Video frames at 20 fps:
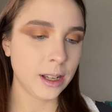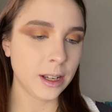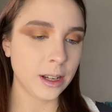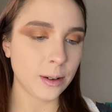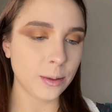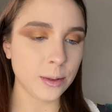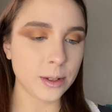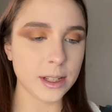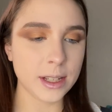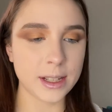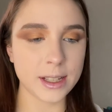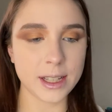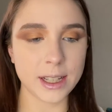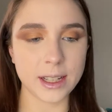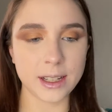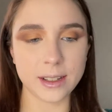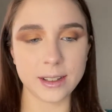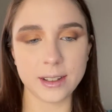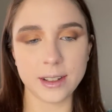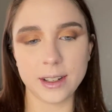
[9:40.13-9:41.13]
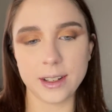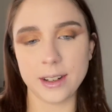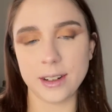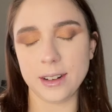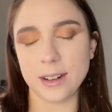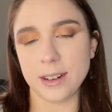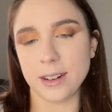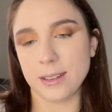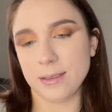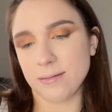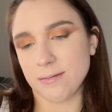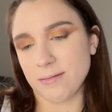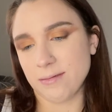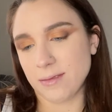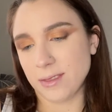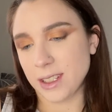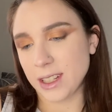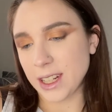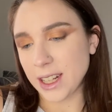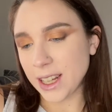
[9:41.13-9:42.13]
want to say it's like a
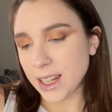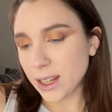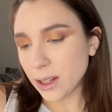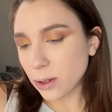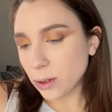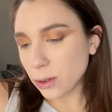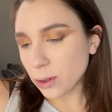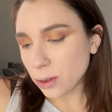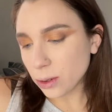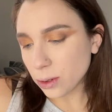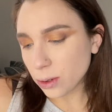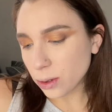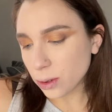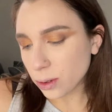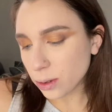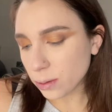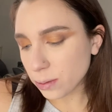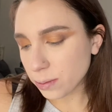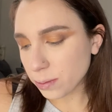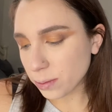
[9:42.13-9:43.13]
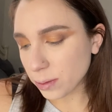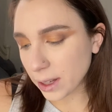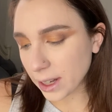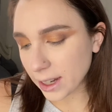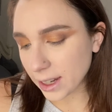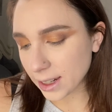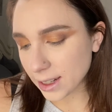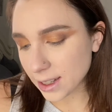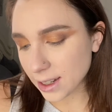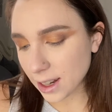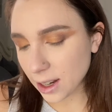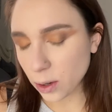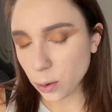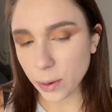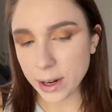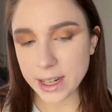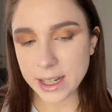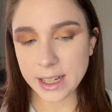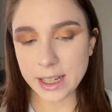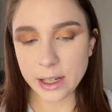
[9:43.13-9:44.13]
teal, like, it's not
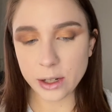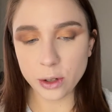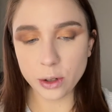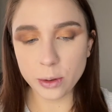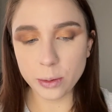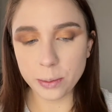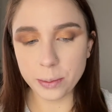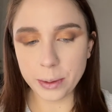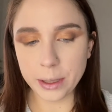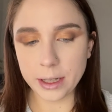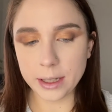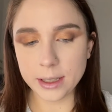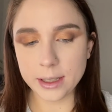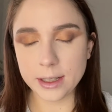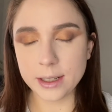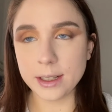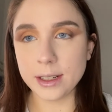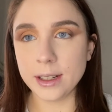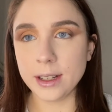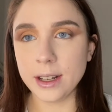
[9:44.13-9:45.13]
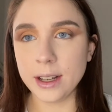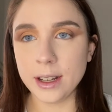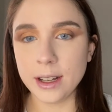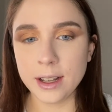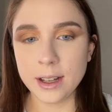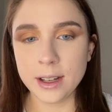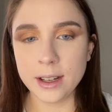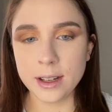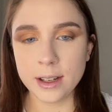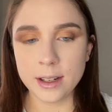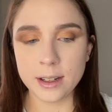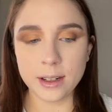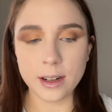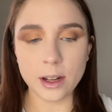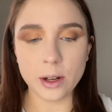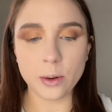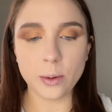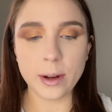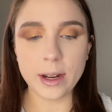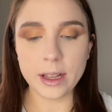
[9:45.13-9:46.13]
quite teal, but it's not
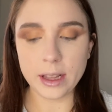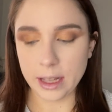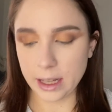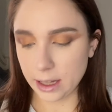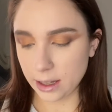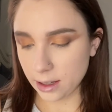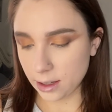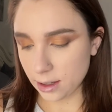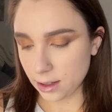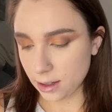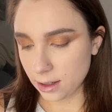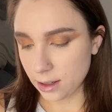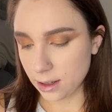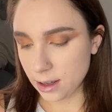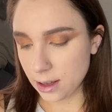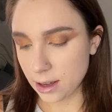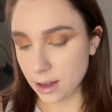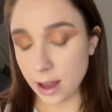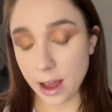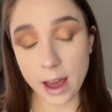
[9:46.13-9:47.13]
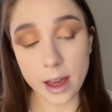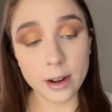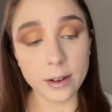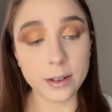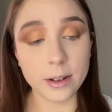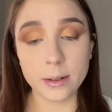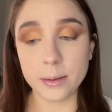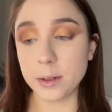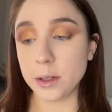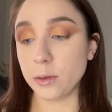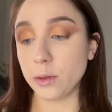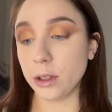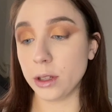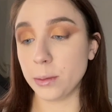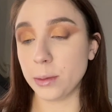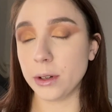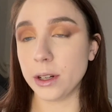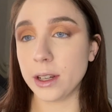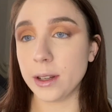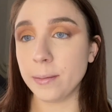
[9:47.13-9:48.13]
quite like a, I don't know, it's really
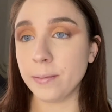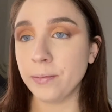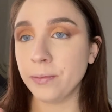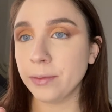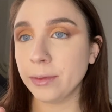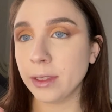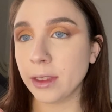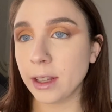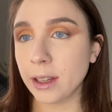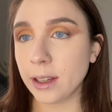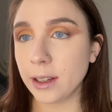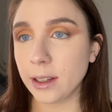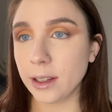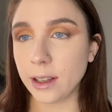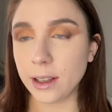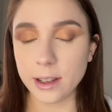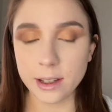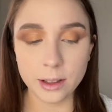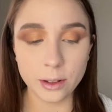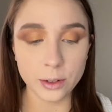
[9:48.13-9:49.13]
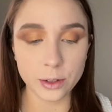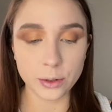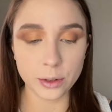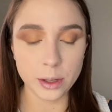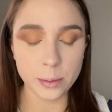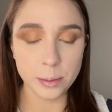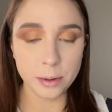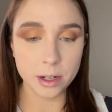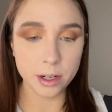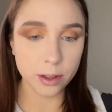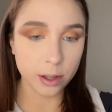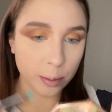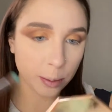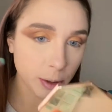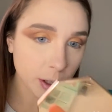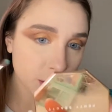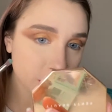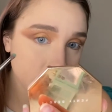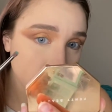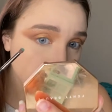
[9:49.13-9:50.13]
pretty. It looks really pretty on the
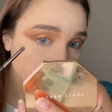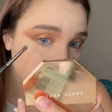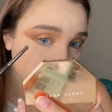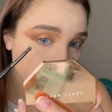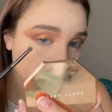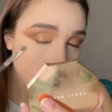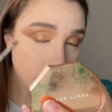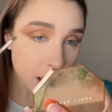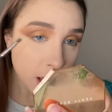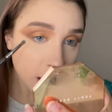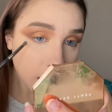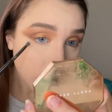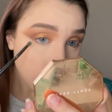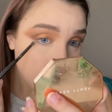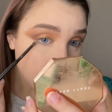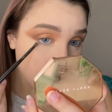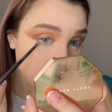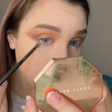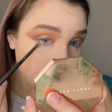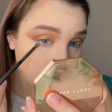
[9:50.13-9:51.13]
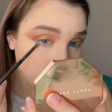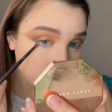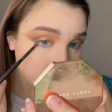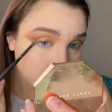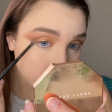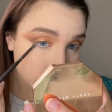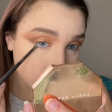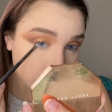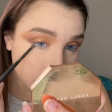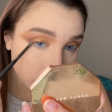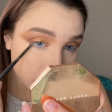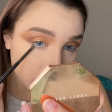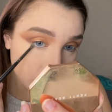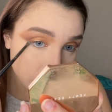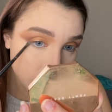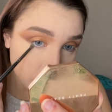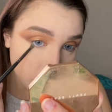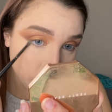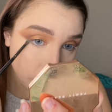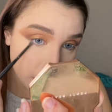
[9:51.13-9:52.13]
brush too. And I'm just gonna
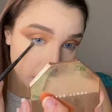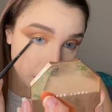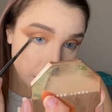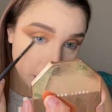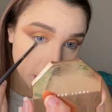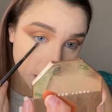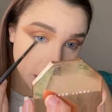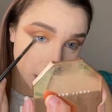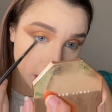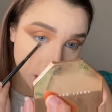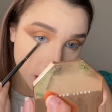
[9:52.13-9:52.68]
swipe it.